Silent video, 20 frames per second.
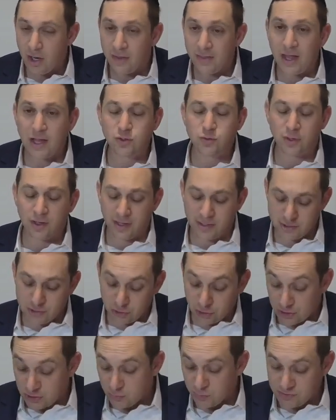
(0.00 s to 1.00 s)
That's what it is.
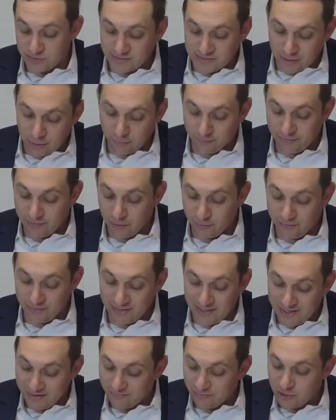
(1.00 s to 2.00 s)
Face with the same over here
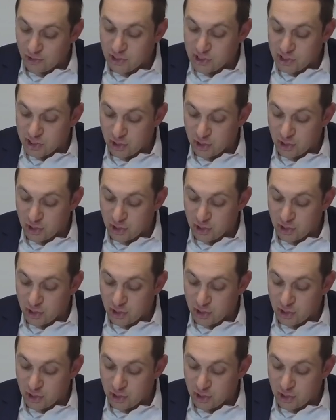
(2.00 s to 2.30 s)
that even